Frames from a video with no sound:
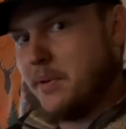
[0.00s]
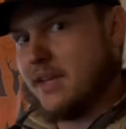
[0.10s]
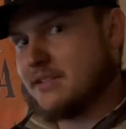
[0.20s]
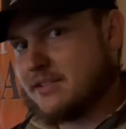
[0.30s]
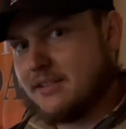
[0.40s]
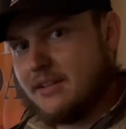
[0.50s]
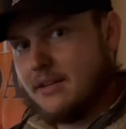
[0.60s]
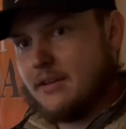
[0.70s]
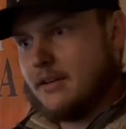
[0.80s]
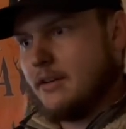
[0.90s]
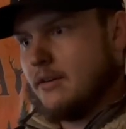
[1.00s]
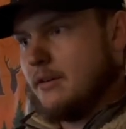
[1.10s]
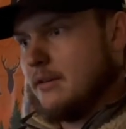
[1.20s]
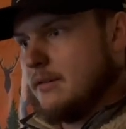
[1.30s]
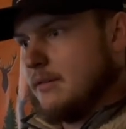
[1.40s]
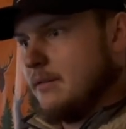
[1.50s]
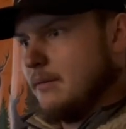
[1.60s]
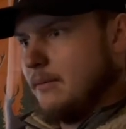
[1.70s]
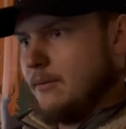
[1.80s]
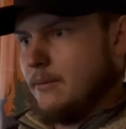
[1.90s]
pitch.
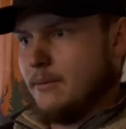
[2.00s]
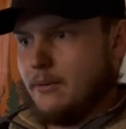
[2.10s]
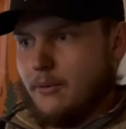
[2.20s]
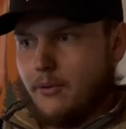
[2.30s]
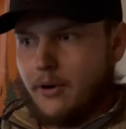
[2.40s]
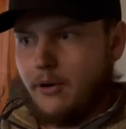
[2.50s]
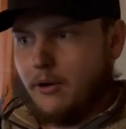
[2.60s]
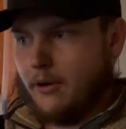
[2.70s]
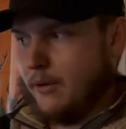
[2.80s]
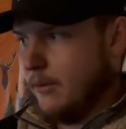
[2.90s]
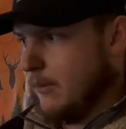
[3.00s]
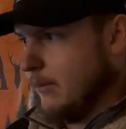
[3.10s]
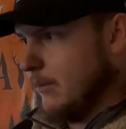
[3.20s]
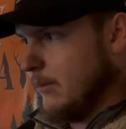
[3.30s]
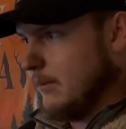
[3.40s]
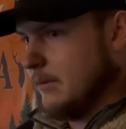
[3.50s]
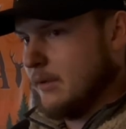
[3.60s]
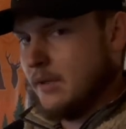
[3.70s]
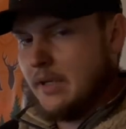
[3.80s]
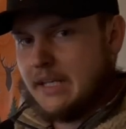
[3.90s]
Oh, okay.
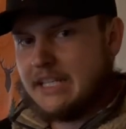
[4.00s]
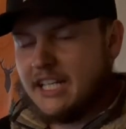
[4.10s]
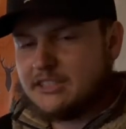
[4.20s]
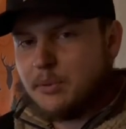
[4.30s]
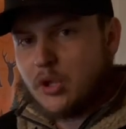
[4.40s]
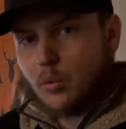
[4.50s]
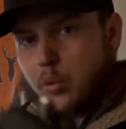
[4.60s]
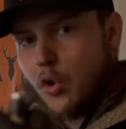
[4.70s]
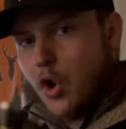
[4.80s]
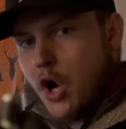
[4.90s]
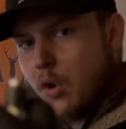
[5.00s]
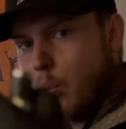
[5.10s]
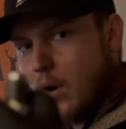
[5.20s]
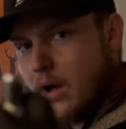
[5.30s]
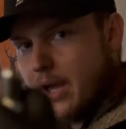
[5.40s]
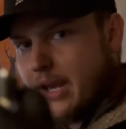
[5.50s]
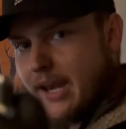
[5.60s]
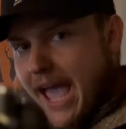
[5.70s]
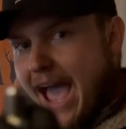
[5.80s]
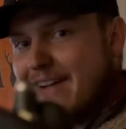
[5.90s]
Gives me the wrong one
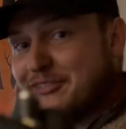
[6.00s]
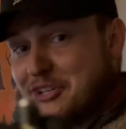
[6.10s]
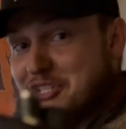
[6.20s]
after